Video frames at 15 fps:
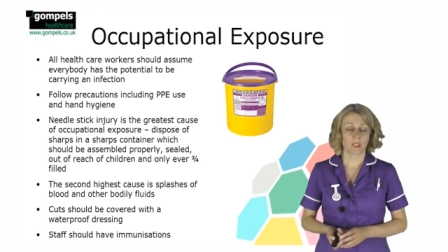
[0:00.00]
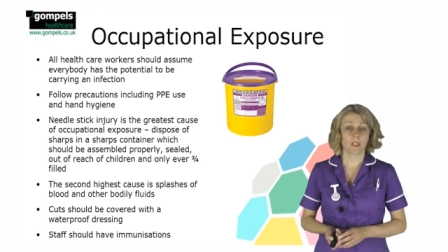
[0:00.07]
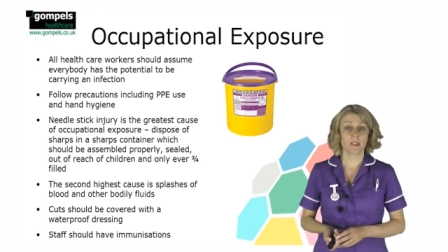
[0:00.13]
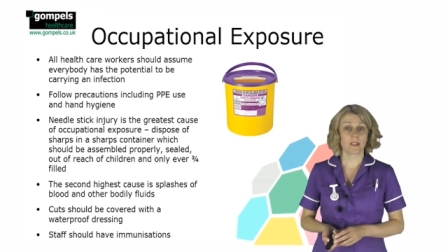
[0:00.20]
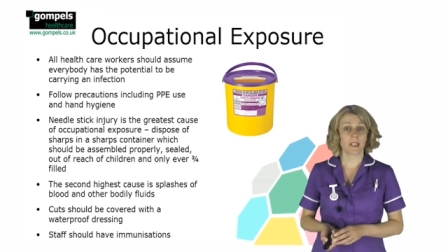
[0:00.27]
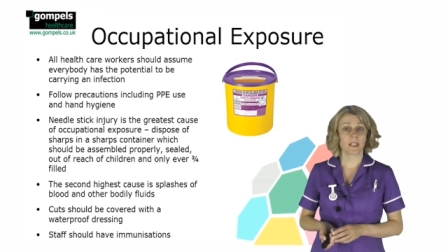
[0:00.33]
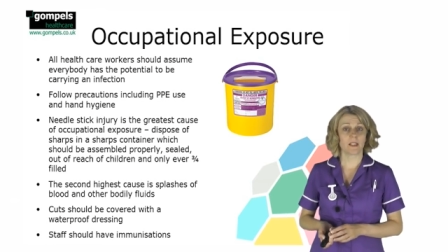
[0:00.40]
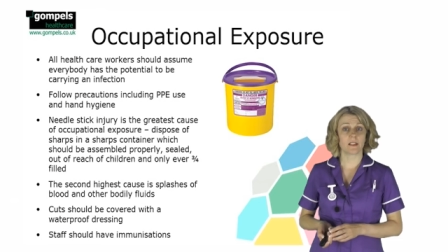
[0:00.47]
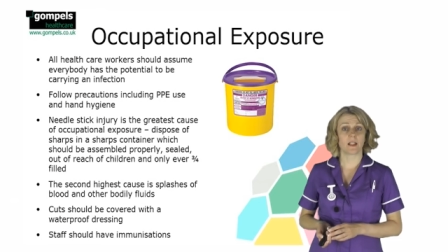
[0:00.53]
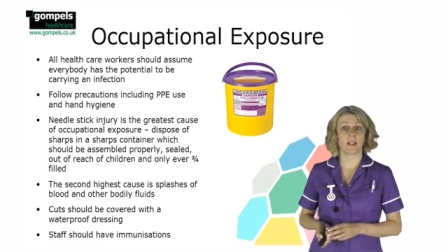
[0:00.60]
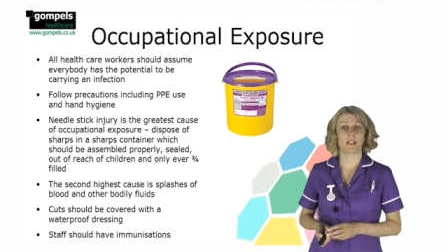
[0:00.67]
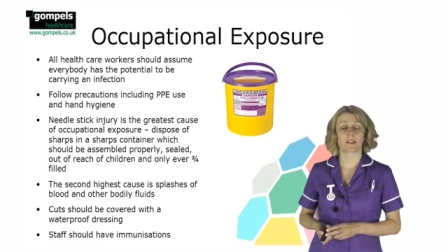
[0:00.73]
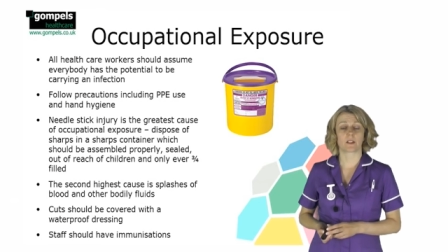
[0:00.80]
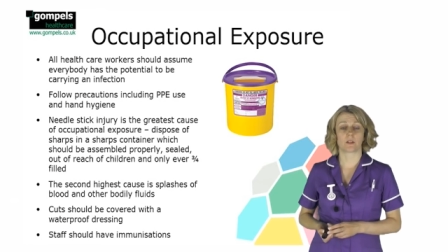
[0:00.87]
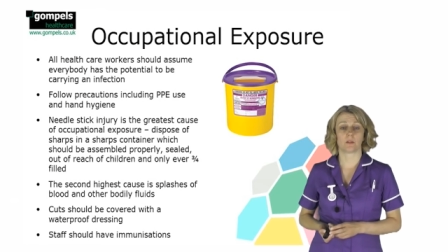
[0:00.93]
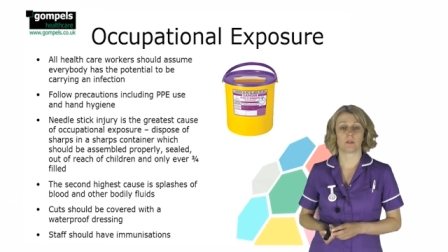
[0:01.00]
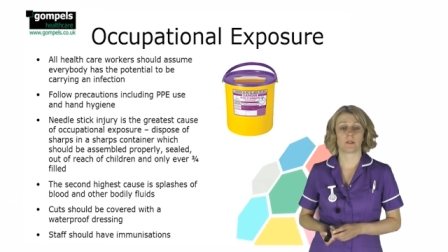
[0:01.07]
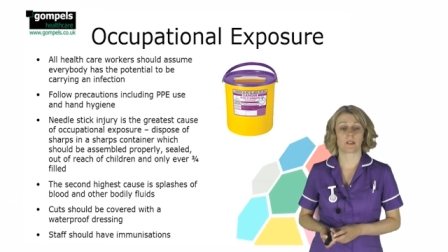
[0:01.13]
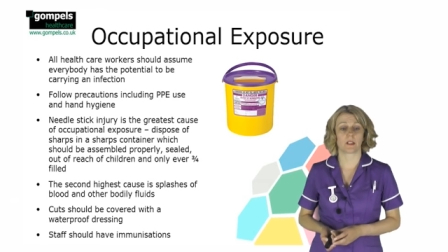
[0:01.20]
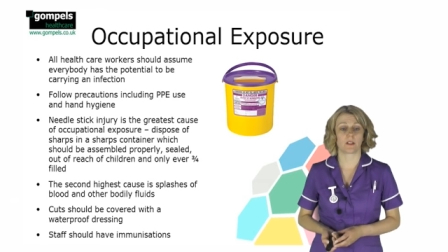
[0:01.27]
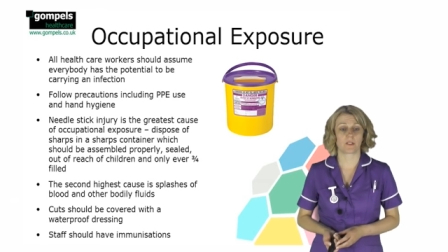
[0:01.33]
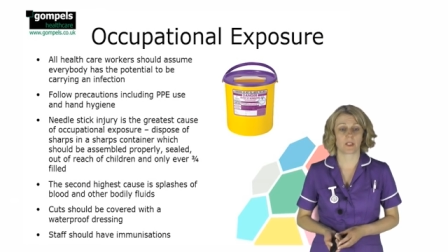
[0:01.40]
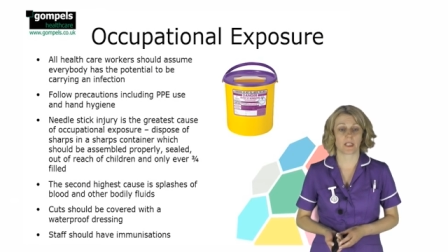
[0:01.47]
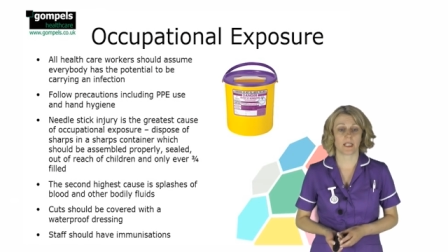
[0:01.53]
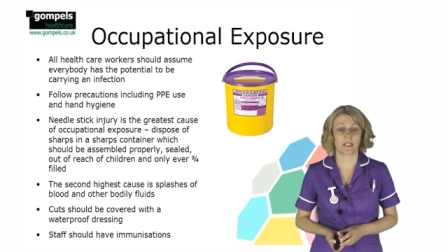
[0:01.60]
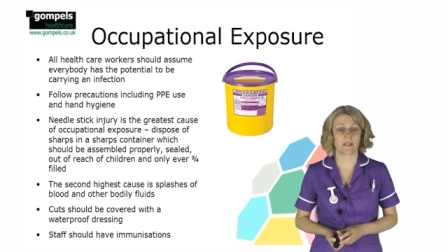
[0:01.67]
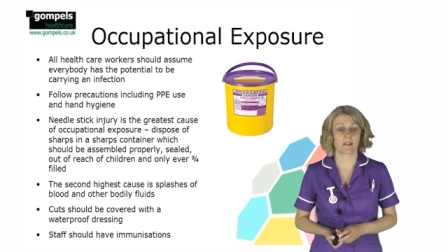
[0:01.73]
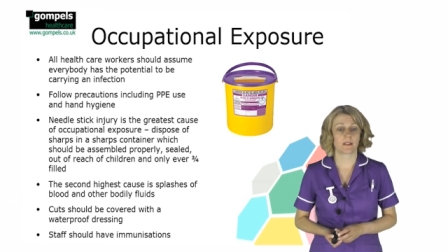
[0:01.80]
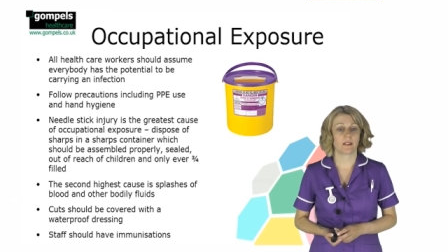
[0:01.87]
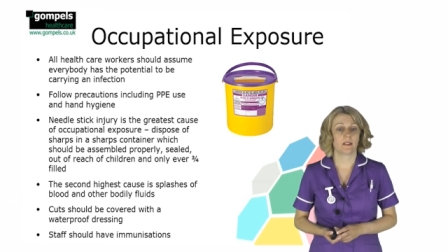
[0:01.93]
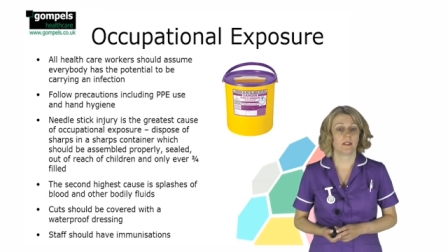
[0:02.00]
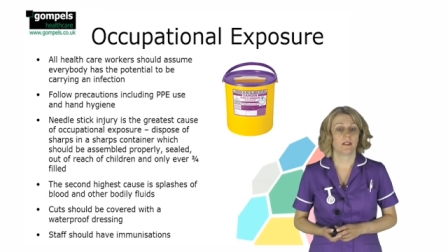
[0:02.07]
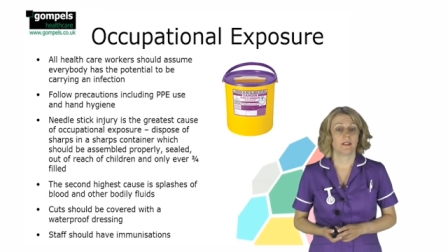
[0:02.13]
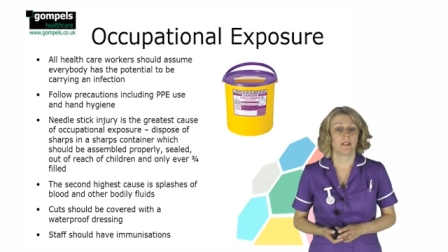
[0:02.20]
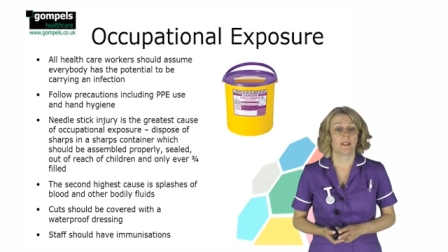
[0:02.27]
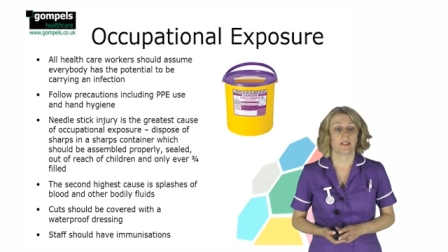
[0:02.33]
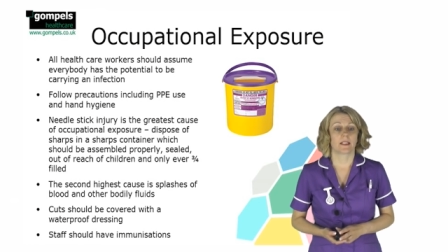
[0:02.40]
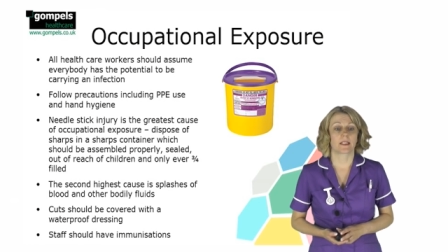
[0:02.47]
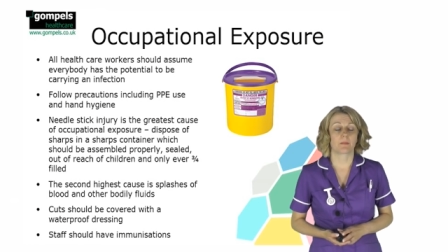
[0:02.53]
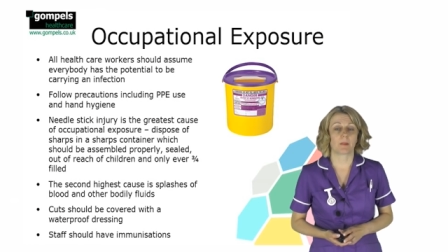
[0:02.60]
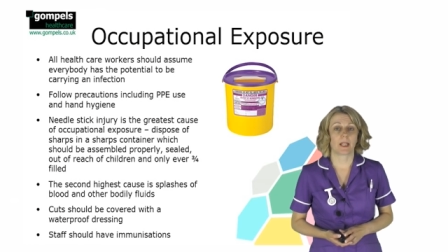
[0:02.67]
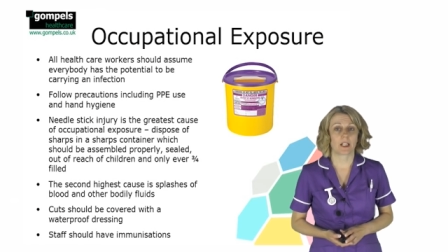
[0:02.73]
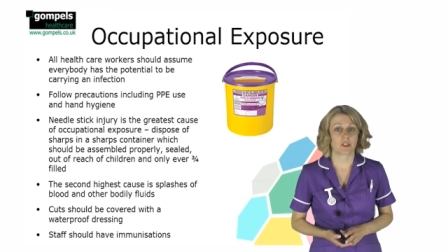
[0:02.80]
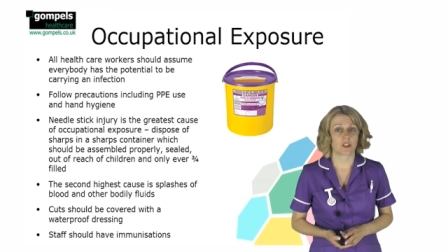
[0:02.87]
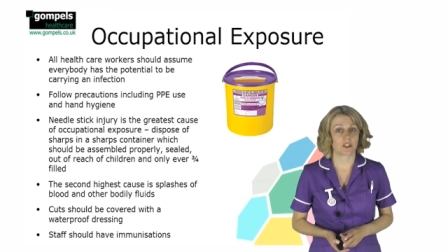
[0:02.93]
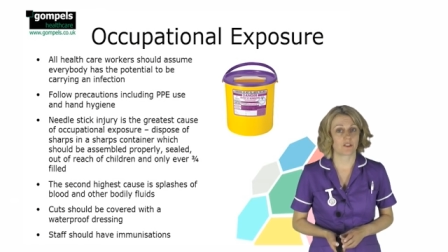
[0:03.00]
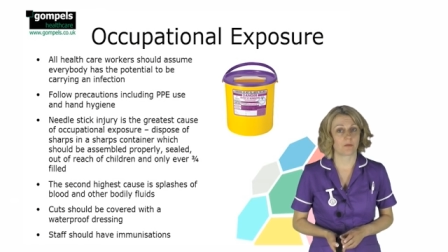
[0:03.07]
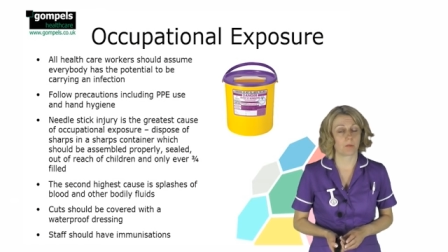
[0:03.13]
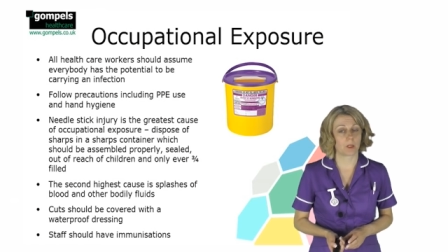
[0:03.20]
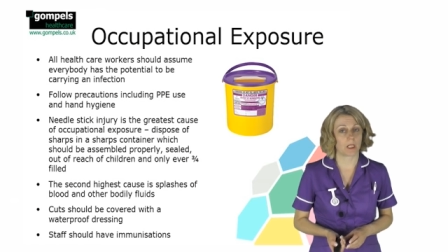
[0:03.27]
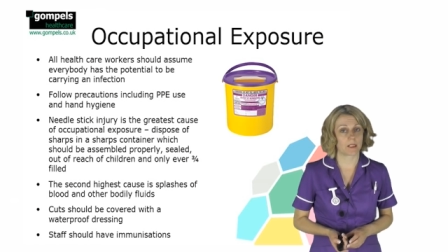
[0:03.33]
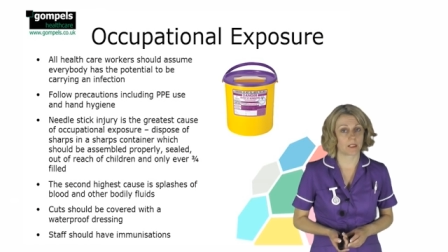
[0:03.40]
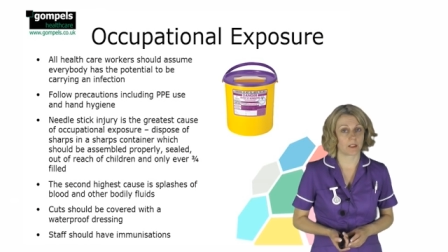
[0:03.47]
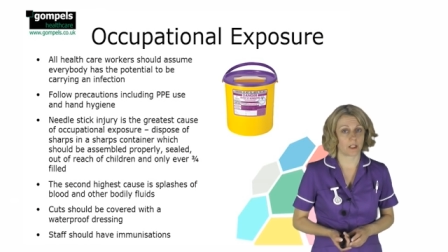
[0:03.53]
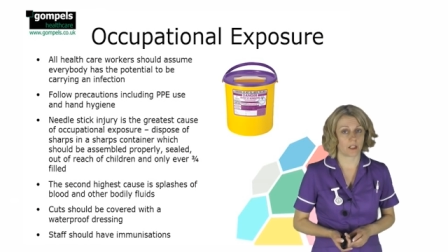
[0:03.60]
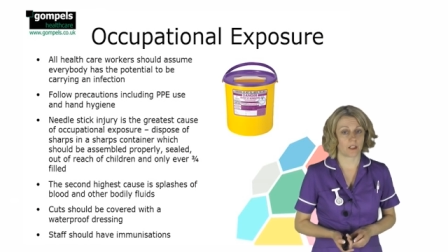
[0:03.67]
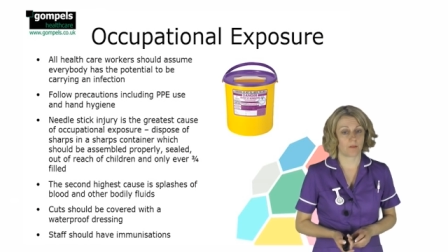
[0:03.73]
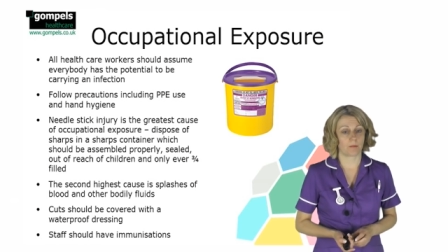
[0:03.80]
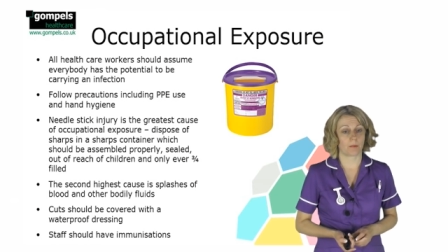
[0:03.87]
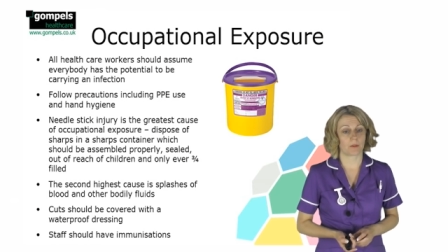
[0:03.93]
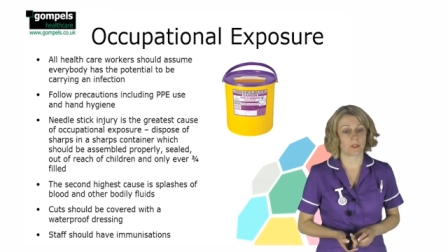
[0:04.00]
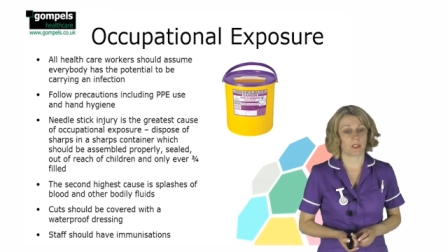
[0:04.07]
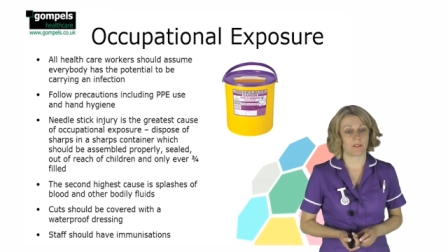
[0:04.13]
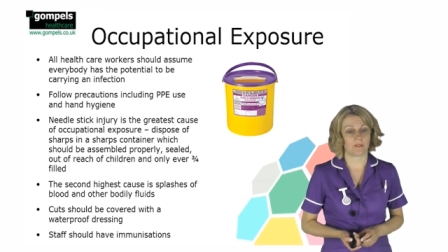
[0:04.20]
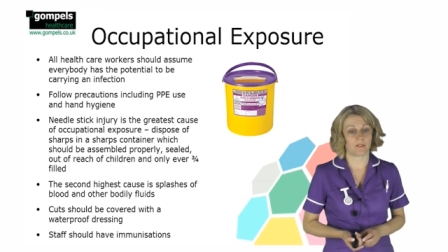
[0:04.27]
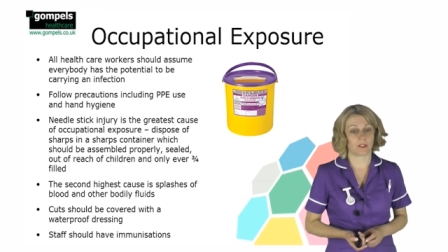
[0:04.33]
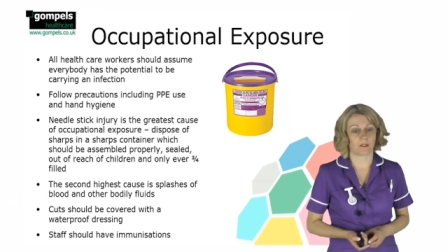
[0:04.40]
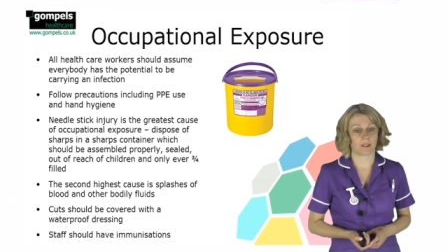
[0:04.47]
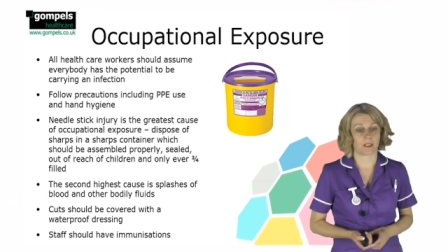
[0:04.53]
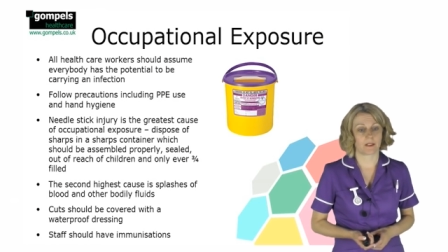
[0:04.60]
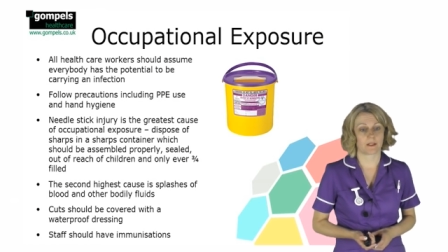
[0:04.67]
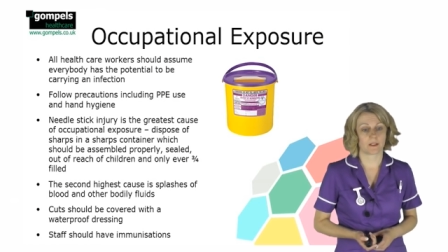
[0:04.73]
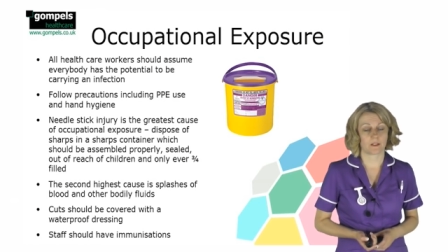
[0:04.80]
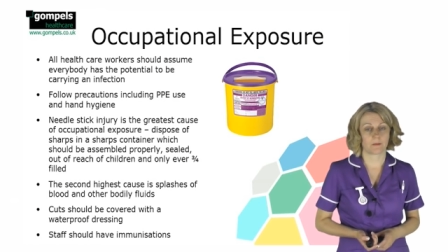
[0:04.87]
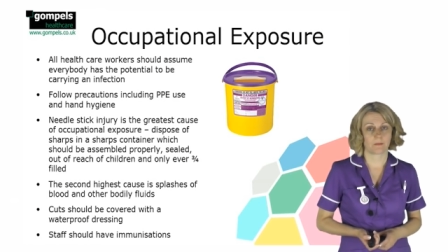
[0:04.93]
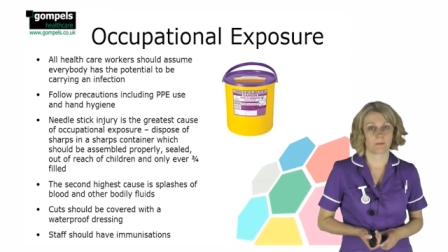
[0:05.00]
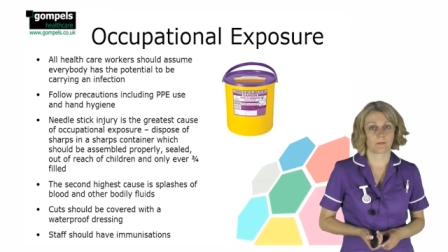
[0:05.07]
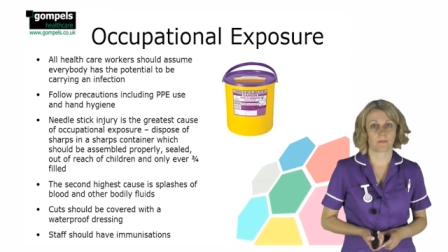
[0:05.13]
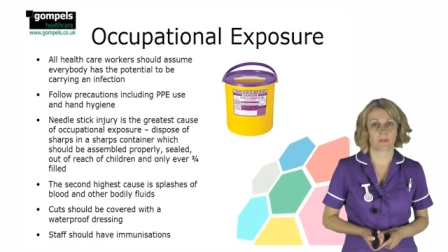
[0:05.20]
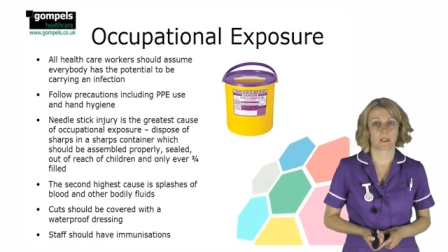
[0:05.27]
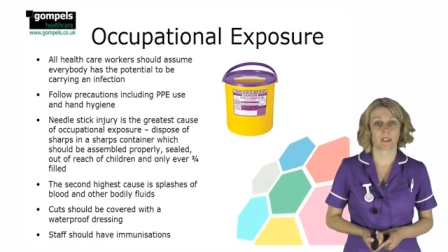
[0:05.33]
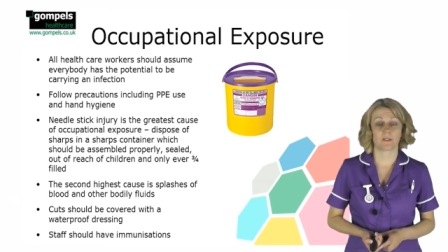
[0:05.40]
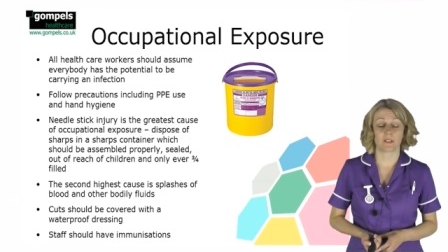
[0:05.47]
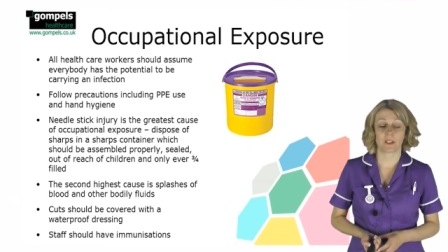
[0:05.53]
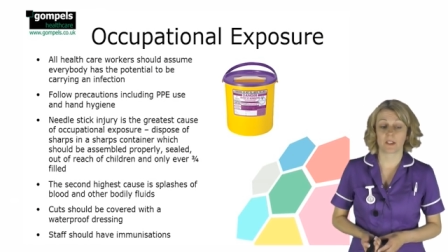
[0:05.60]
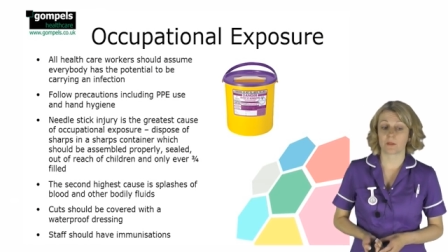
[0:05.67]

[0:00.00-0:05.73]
The second highest cause after this is splashes of blood and other bodily fluids. So for